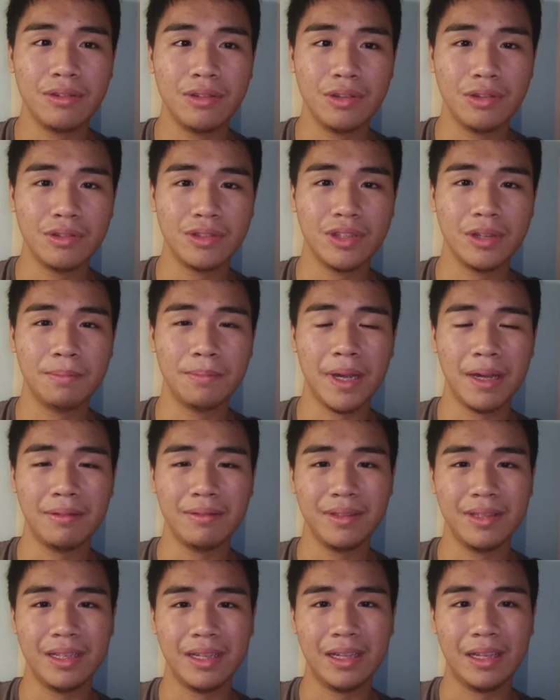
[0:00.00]
to use
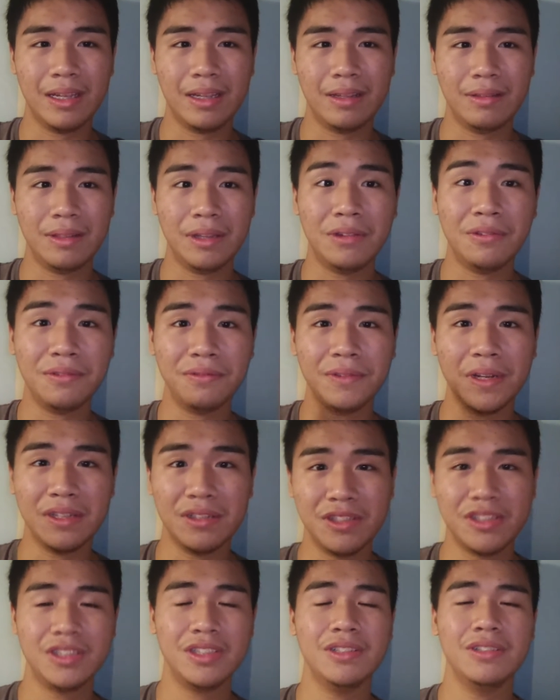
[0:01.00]
about the new
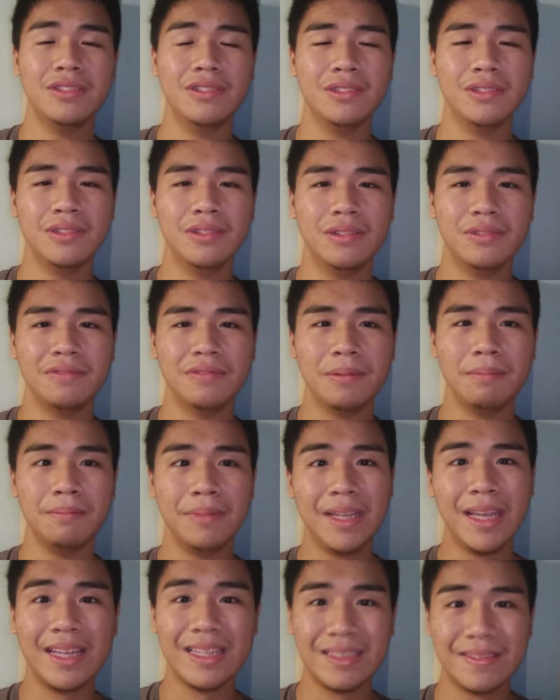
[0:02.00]
function from
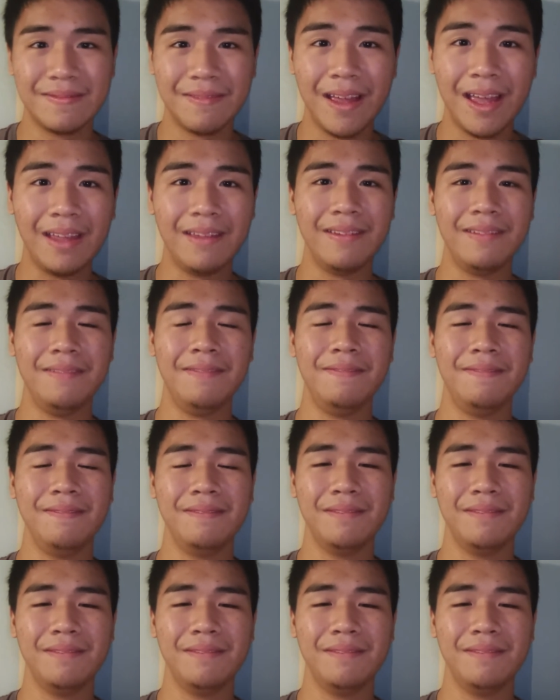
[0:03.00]
PS5.